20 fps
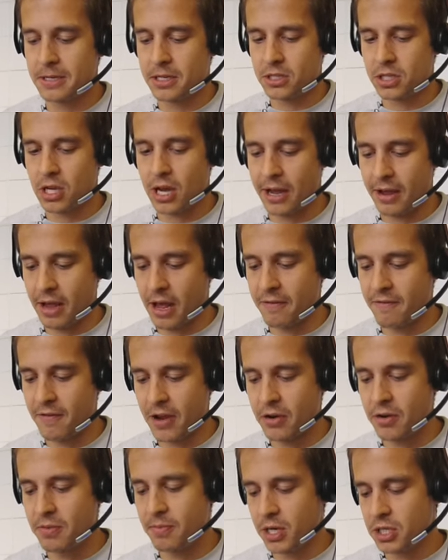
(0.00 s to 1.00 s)
So I, I
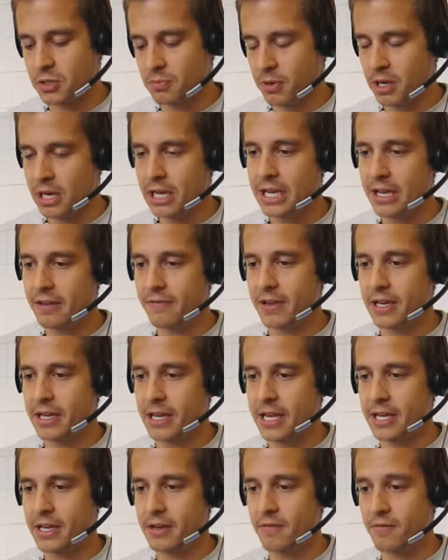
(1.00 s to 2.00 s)
very much believe in,
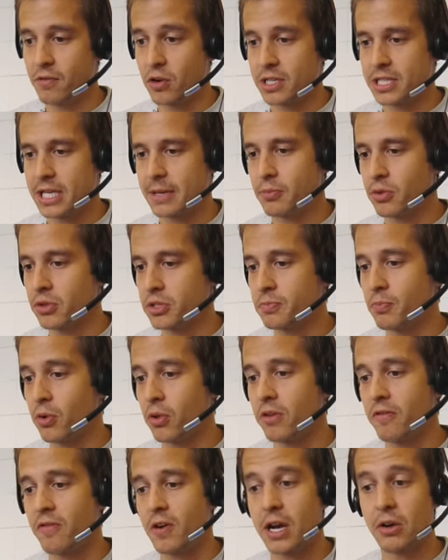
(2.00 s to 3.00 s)
in, for example, the
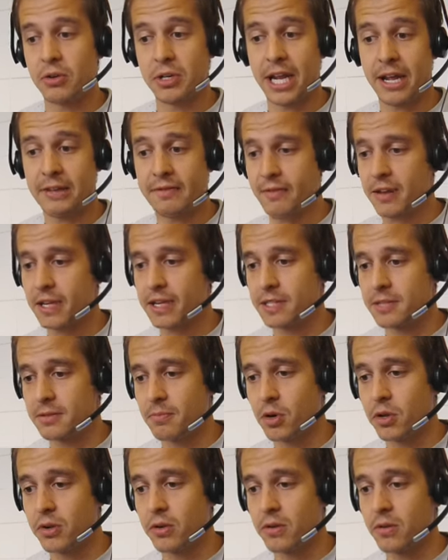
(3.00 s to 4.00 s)
Spotify or Netflix
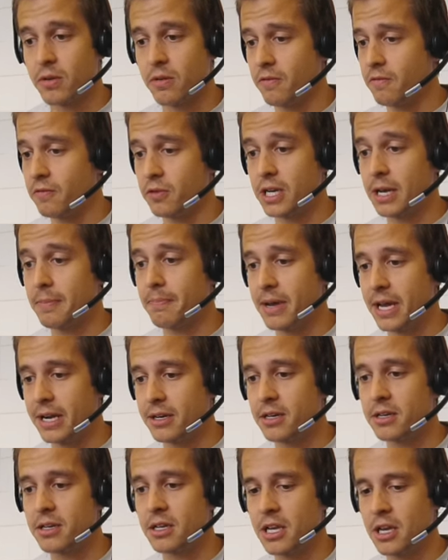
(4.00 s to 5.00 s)
model for that
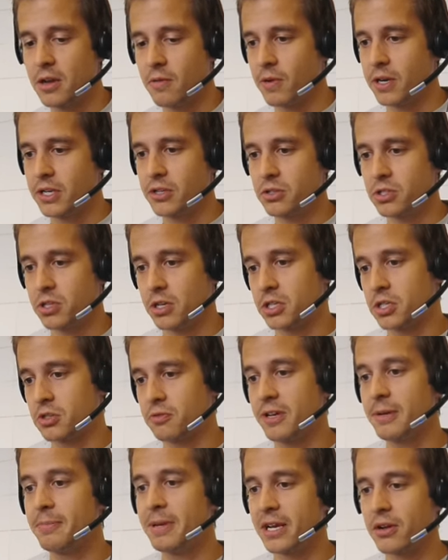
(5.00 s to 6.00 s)
matter, where you start
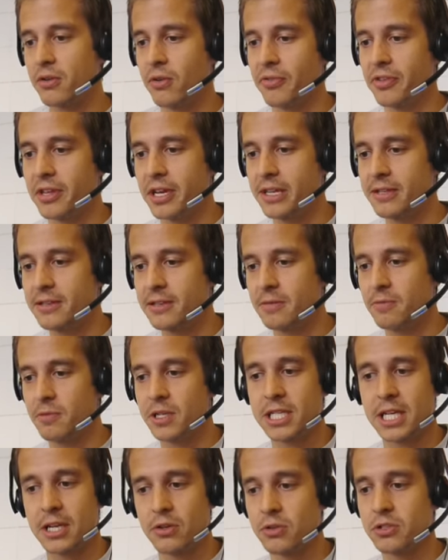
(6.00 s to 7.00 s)
streaming content,
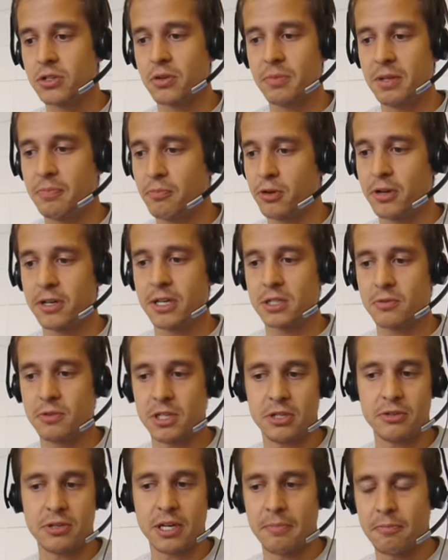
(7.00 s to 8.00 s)
which can also be products
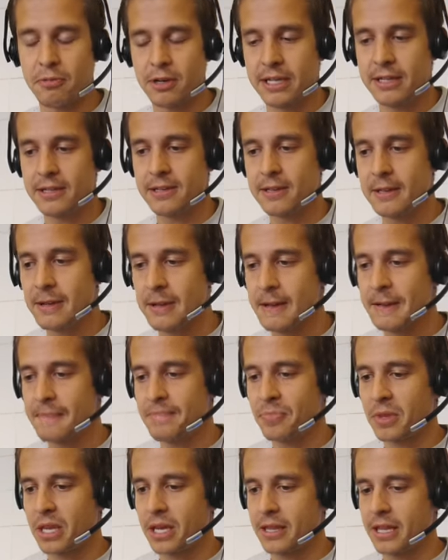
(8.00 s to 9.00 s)
which you can print,
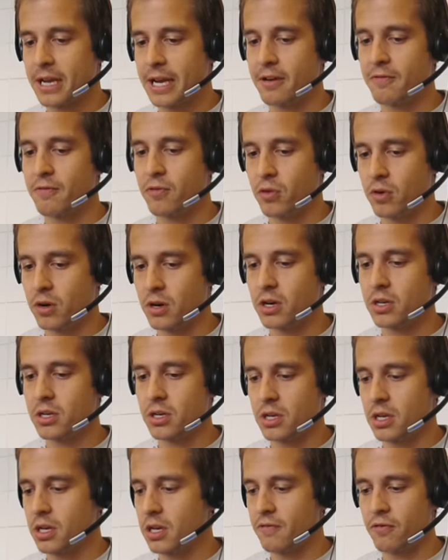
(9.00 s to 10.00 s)
and therefore
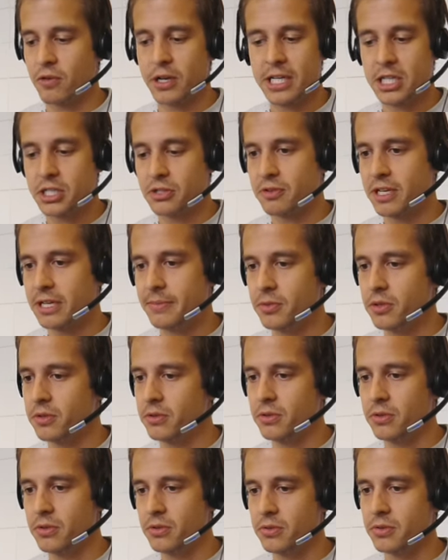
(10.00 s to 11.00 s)
uh, for each stream you
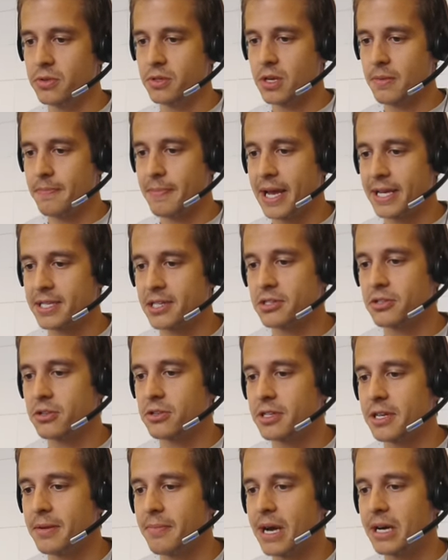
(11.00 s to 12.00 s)
you pass a
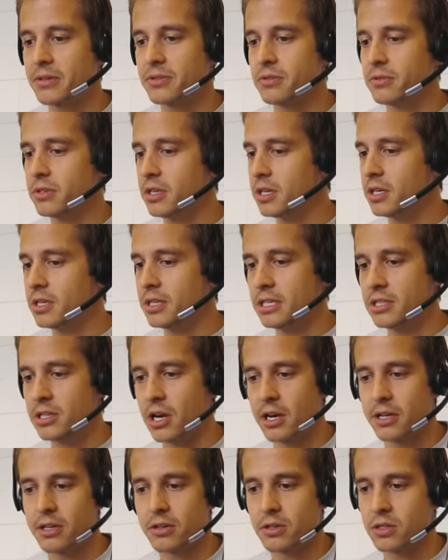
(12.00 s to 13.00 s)
certain amount to the
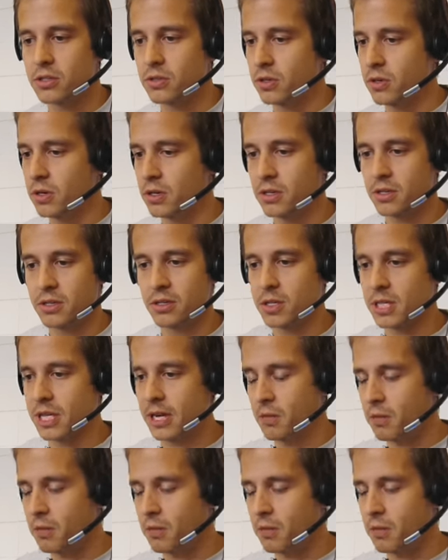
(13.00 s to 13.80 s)
designer or to the yeah